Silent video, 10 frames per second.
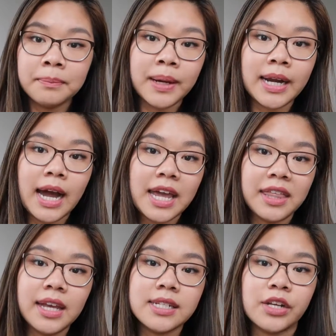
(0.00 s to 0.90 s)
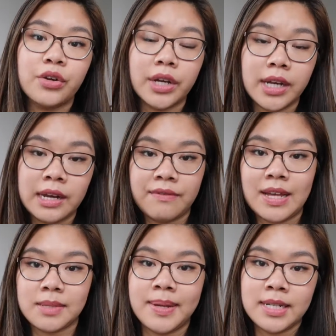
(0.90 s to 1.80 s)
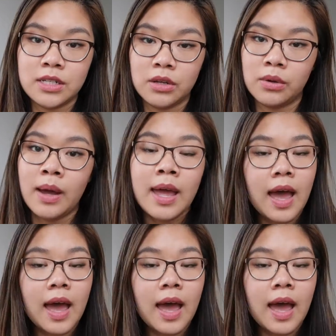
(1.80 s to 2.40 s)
But I think it's a good investment to